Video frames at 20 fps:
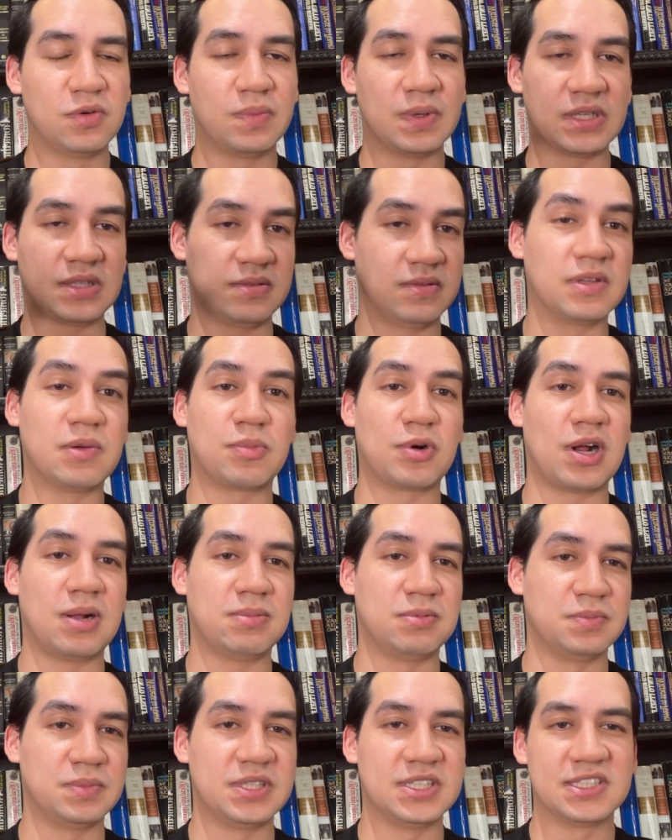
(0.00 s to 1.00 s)
but the
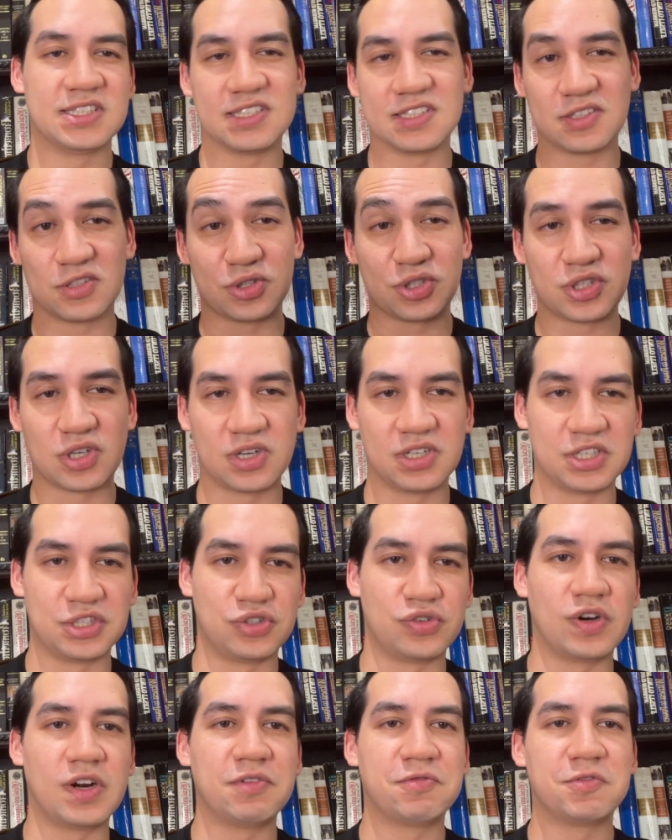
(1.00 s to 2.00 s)
problem is they're starting to
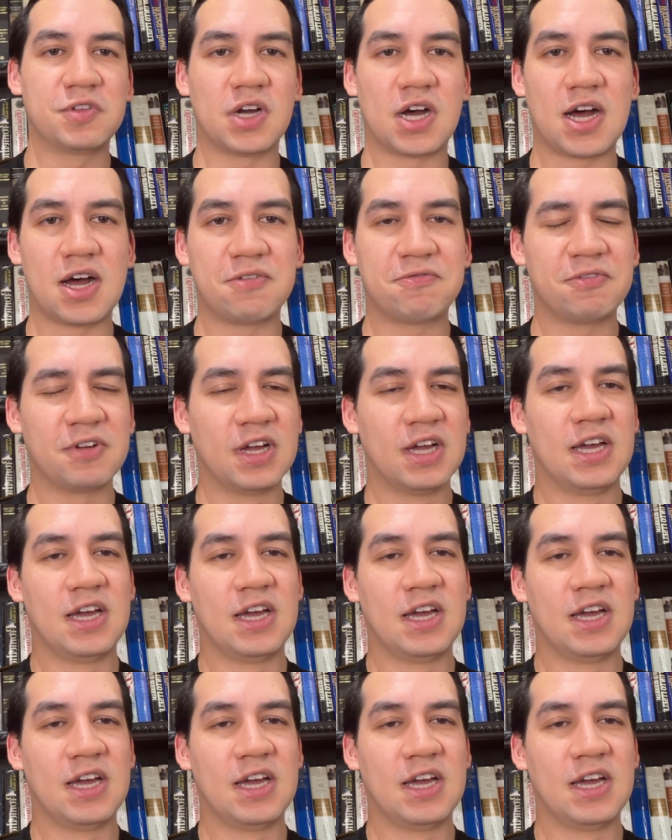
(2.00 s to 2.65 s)
drift off.